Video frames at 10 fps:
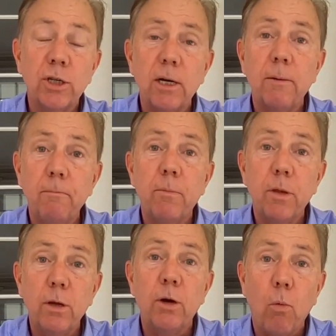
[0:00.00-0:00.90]
um,
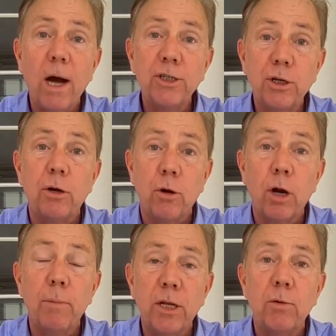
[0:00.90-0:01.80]
you know, Washington ought
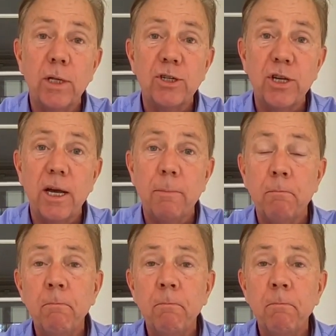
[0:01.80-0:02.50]
to be doing the same.